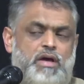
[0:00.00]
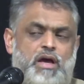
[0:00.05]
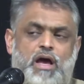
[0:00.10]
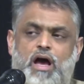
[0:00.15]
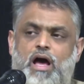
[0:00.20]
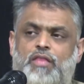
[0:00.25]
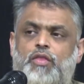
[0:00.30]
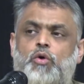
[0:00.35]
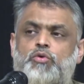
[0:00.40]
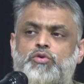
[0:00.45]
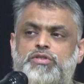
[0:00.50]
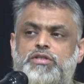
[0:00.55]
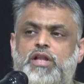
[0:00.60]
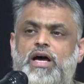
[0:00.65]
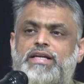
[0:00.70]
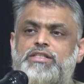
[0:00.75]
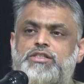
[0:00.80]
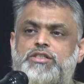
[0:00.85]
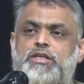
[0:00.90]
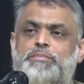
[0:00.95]
And those
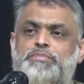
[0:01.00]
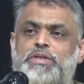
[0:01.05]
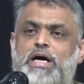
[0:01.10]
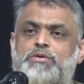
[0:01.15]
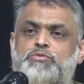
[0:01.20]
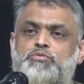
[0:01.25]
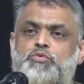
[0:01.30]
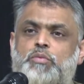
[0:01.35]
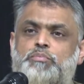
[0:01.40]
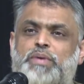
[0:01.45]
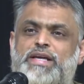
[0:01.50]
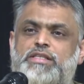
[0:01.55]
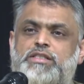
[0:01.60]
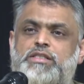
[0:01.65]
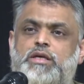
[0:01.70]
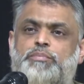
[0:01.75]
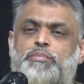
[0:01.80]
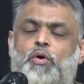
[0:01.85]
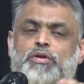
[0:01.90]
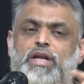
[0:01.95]
lines sometimes were based
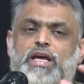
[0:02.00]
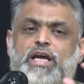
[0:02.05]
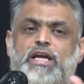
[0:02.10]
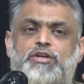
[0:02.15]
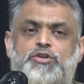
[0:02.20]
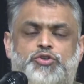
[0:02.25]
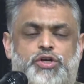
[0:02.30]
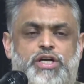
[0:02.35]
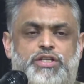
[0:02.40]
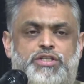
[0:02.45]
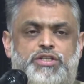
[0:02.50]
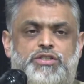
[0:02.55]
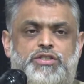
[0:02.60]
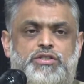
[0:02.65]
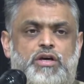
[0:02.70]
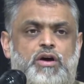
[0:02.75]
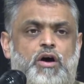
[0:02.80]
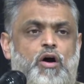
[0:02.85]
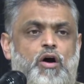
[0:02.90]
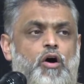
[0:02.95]
upon interests
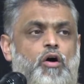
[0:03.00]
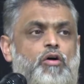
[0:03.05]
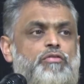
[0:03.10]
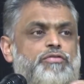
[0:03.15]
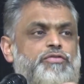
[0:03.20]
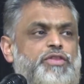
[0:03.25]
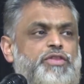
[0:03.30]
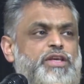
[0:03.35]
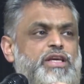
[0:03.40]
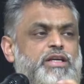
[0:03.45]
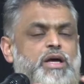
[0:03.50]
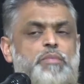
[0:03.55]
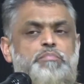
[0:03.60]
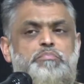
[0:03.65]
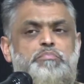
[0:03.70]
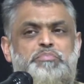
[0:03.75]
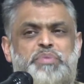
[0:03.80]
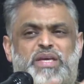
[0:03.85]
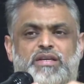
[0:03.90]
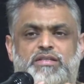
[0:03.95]
of the
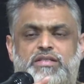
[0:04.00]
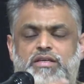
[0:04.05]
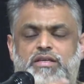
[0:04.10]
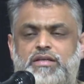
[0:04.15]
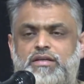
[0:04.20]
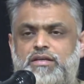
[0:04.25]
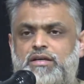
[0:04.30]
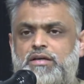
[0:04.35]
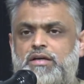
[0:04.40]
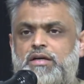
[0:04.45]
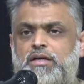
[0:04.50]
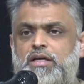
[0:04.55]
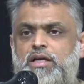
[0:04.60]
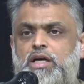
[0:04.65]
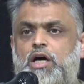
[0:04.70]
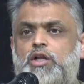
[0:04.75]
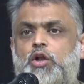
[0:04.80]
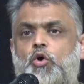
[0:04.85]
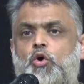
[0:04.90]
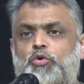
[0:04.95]
competing
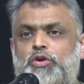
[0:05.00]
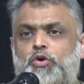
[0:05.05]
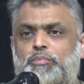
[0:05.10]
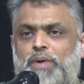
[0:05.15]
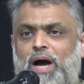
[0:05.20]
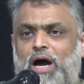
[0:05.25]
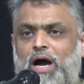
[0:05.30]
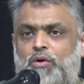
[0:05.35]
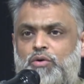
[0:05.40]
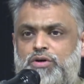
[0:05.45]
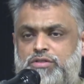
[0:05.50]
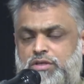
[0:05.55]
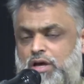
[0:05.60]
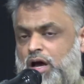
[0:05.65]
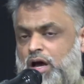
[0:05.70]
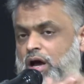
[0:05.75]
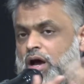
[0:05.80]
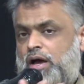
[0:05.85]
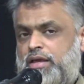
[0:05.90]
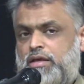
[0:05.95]
colonial powers,
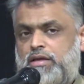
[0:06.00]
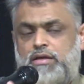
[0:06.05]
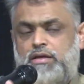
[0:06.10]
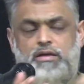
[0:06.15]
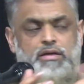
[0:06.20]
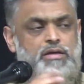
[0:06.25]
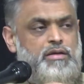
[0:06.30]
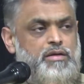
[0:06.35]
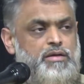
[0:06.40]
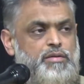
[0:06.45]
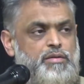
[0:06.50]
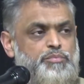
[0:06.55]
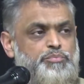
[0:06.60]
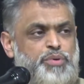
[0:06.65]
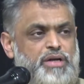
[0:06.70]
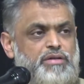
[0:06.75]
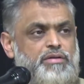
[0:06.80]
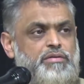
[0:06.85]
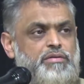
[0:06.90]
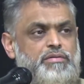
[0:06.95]
i.e.
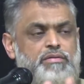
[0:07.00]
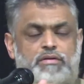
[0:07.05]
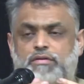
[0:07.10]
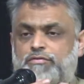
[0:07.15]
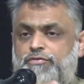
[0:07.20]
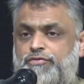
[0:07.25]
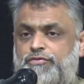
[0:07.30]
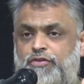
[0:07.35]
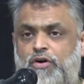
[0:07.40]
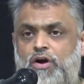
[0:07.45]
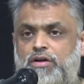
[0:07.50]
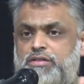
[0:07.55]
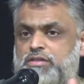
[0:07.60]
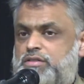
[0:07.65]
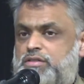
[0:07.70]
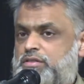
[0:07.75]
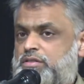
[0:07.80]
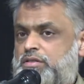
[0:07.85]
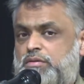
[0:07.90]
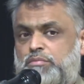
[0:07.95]
Britain,
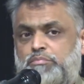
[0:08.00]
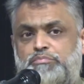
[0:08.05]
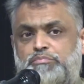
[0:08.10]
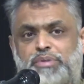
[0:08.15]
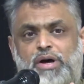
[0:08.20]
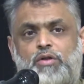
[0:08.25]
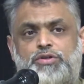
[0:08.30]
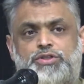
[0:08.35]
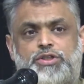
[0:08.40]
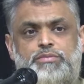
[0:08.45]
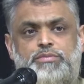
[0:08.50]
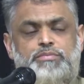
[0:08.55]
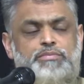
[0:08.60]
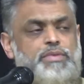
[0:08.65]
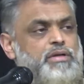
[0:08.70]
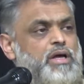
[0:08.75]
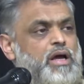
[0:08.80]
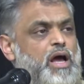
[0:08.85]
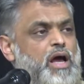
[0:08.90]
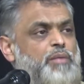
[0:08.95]
France,
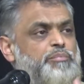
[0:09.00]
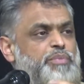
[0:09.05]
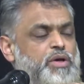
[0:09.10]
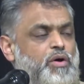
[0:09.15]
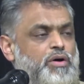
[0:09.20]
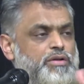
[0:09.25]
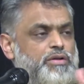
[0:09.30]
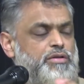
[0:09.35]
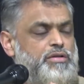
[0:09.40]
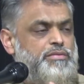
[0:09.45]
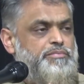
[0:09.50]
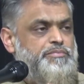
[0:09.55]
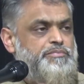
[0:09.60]
Belgium, and beyond.